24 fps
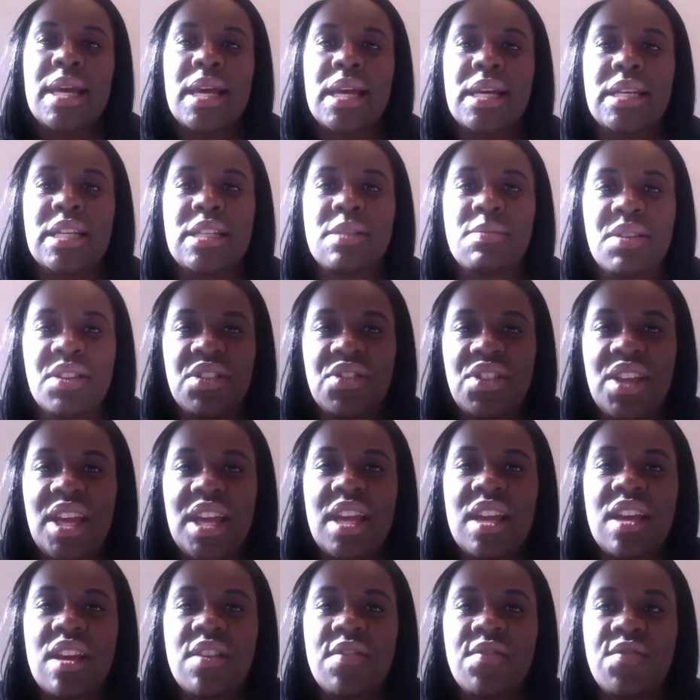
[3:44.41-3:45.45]
and lets me
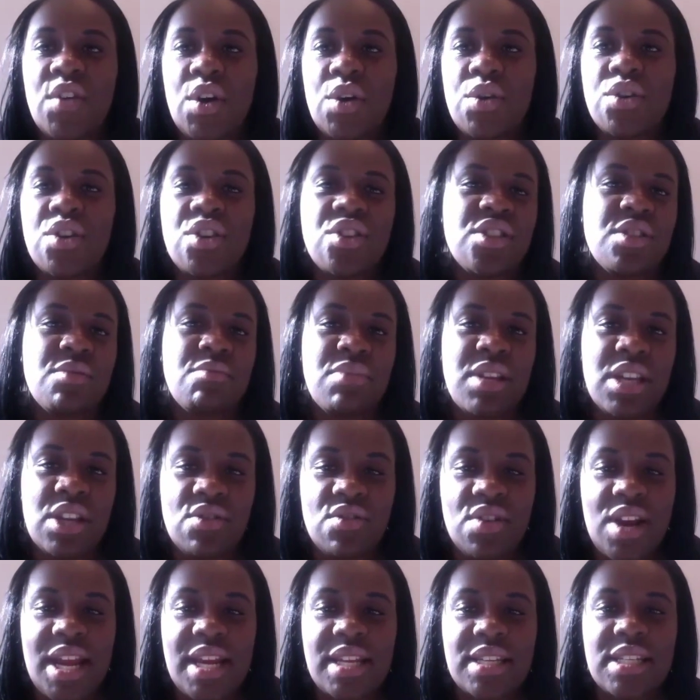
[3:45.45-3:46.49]
think and focus and be
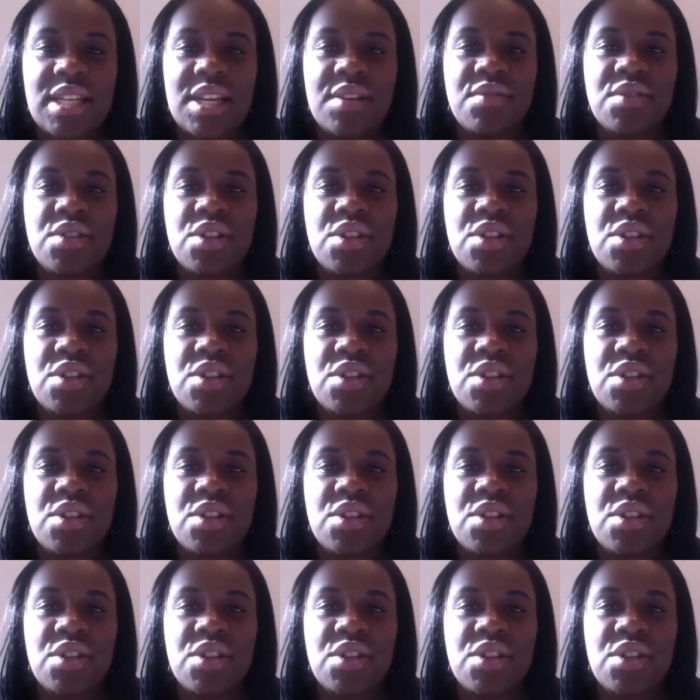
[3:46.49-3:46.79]
creative.